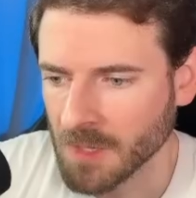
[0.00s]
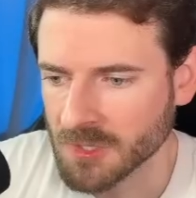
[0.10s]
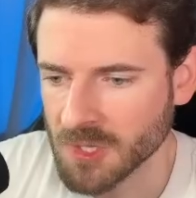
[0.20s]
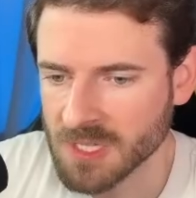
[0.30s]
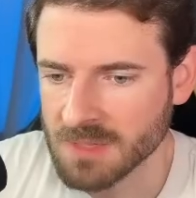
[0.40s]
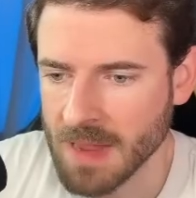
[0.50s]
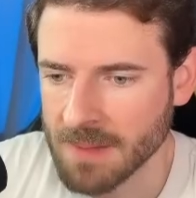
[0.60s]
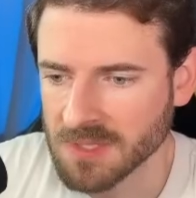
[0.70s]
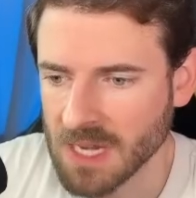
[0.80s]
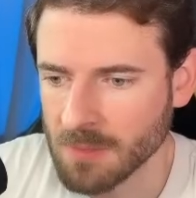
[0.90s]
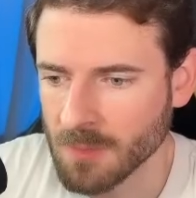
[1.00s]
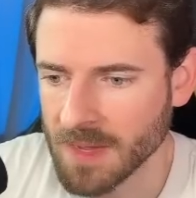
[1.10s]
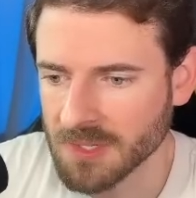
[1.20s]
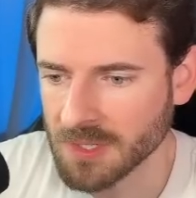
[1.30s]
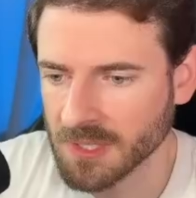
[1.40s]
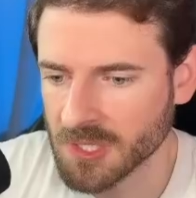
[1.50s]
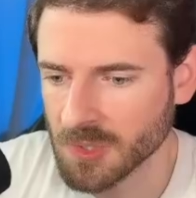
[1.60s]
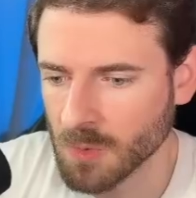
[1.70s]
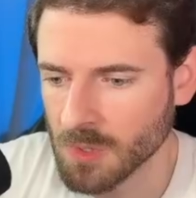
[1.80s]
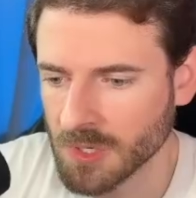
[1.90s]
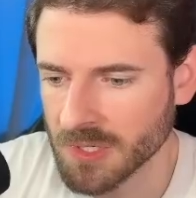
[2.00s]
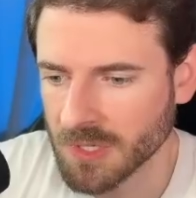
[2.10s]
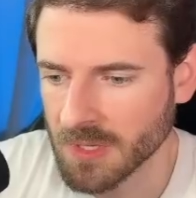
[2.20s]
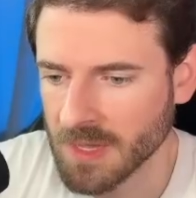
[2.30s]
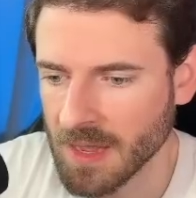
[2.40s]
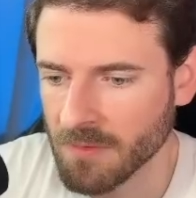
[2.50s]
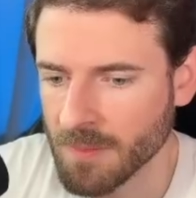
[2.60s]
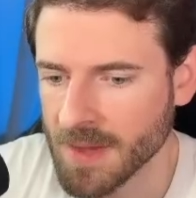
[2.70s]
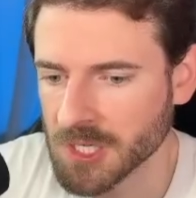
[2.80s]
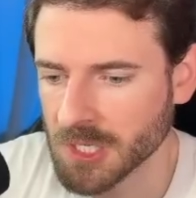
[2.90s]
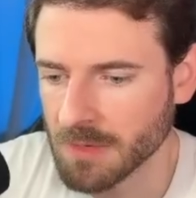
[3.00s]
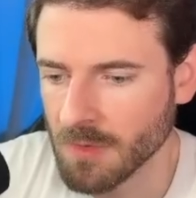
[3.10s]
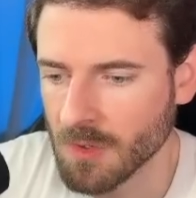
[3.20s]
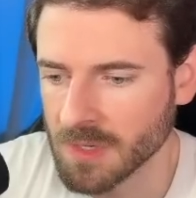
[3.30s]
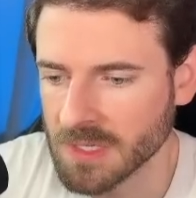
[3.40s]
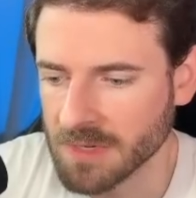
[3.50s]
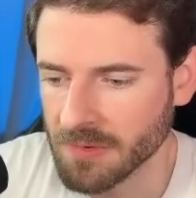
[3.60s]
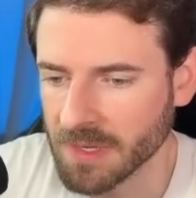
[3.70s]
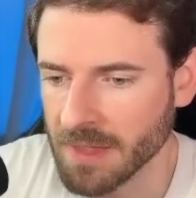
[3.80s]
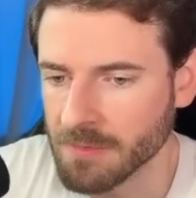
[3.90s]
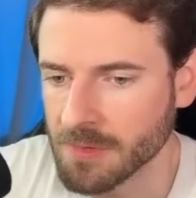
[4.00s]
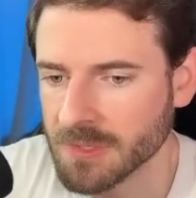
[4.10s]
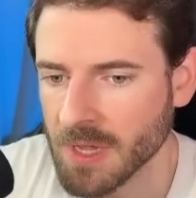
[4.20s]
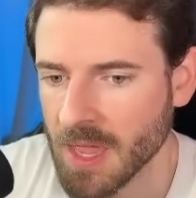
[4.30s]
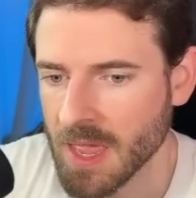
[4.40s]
So this maps table basically stores the information of all these different levels.